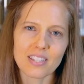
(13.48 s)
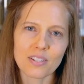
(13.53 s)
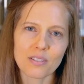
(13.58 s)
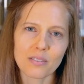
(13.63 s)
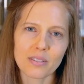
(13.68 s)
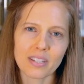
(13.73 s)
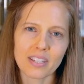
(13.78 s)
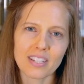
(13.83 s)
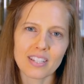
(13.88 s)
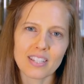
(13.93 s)

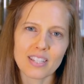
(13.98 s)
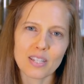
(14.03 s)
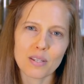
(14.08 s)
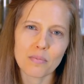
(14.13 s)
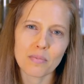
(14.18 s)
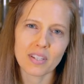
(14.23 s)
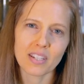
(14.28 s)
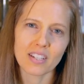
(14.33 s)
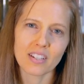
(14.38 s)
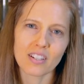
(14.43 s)
so it can
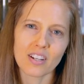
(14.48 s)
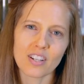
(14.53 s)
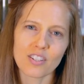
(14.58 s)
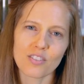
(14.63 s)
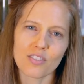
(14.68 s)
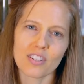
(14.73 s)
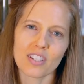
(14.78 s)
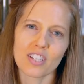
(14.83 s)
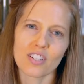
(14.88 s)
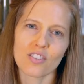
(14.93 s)
seem like a
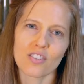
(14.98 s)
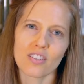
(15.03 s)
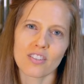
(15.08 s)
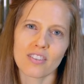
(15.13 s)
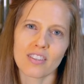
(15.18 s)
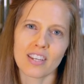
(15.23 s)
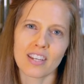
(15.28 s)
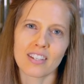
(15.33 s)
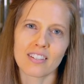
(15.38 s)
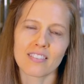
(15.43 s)

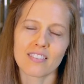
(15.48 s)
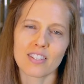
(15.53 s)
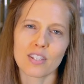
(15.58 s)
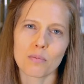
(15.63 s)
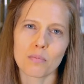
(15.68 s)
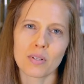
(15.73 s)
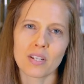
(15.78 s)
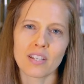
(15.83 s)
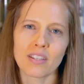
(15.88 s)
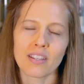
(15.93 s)
contradiction that
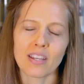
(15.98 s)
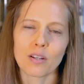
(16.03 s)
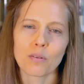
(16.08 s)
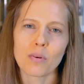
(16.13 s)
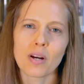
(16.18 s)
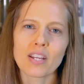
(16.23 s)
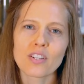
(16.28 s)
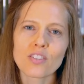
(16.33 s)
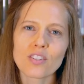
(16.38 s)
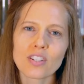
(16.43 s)
somebody
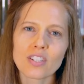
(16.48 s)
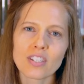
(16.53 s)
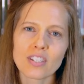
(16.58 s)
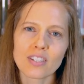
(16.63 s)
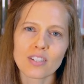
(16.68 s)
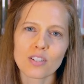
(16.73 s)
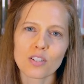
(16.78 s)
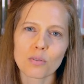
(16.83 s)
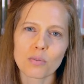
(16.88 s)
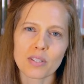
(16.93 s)
like
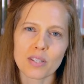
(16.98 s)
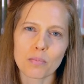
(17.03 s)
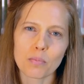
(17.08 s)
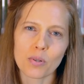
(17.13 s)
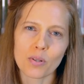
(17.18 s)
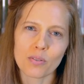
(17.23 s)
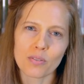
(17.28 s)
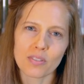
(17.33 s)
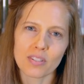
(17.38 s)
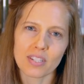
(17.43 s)
Washington, who was
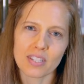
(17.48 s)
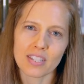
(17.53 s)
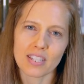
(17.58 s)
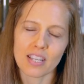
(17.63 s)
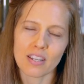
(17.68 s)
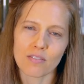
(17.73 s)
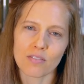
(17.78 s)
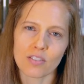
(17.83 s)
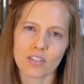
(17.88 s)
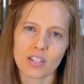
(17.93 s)
opposed to
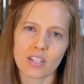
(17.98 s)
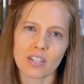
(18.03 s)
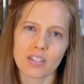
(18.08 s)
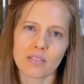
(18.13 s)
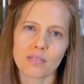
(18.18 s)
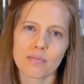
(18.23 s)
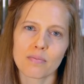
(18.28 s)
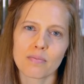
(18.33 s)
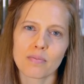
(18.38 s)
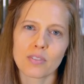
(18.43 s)

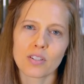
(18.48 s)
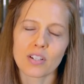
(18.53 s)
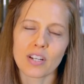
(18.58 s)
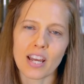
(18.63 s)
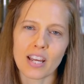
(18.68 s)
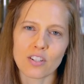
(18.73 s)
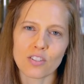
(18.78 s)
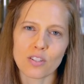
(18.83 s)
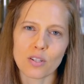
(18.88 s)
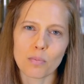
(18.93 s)
slavery, could
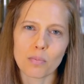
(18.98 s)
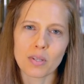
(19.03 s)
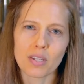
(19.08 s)
actually